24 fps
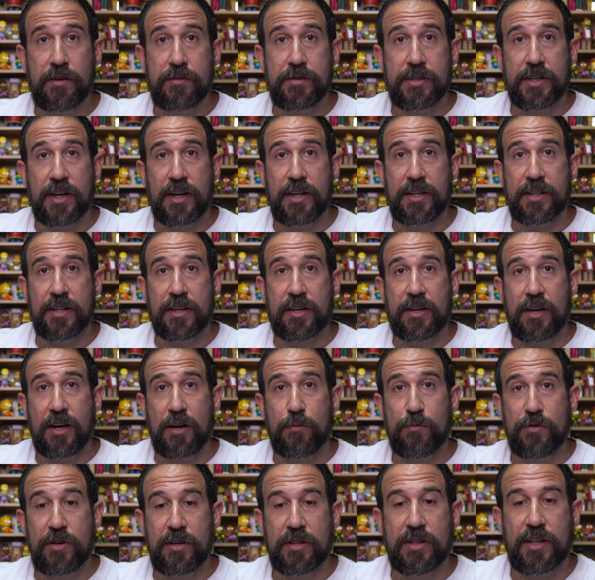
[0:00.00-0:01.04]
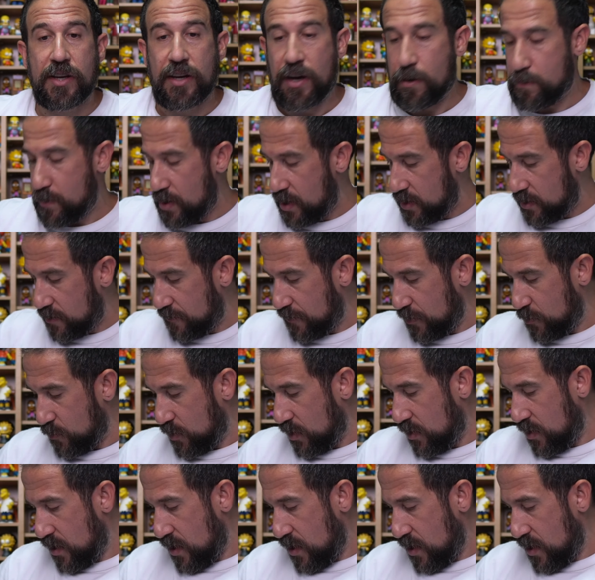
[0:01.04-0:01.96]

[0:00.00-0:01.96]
Did I hit the camera? I think I might have. Oh well.